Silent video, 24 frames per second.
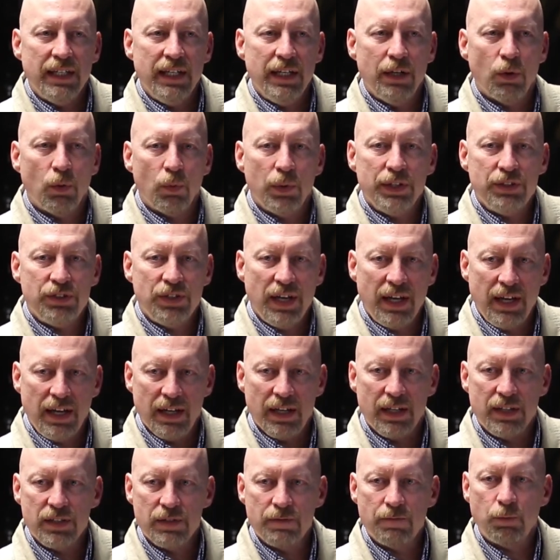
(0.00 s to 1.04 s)
it only
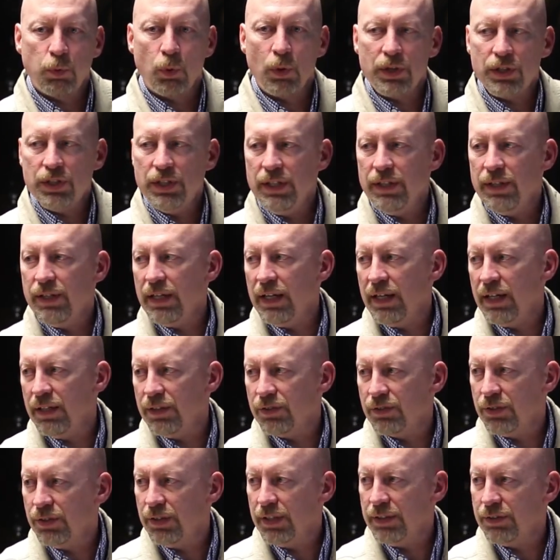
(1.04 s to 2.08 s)
takes 14 days
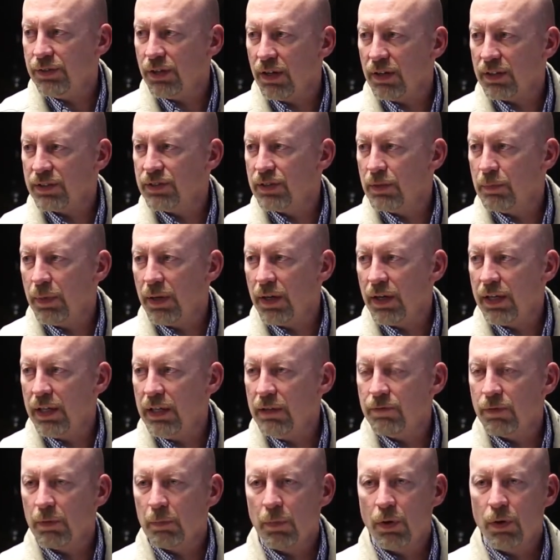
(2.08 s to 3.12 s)
to detox the body
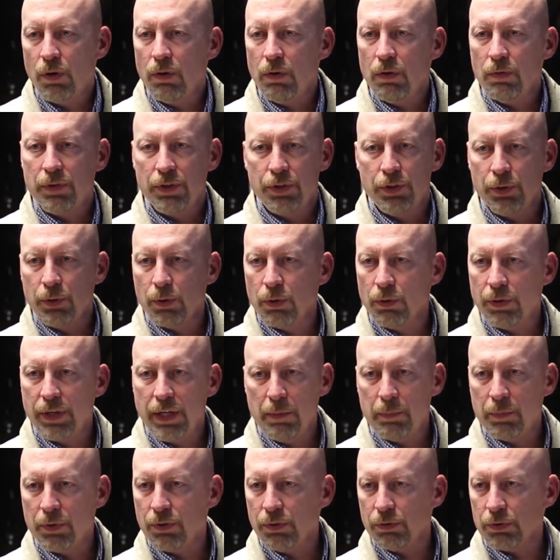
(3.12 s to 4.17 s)
from all the
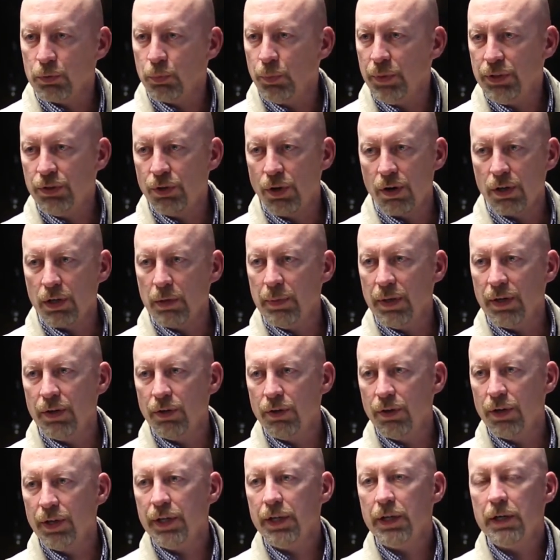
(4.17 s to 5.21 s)
neurochemicals we talked about
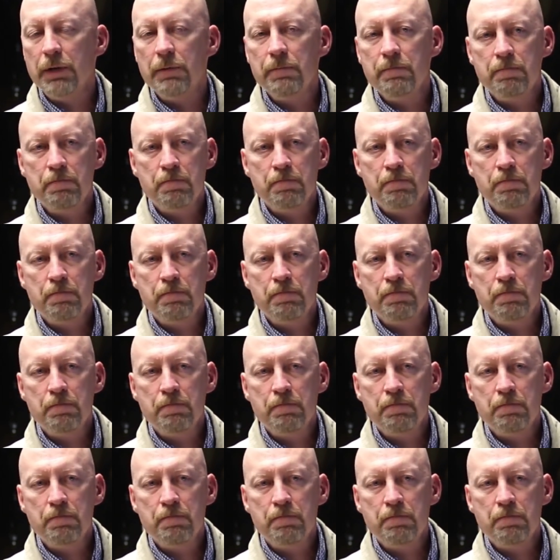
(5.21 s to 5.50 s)
earlier.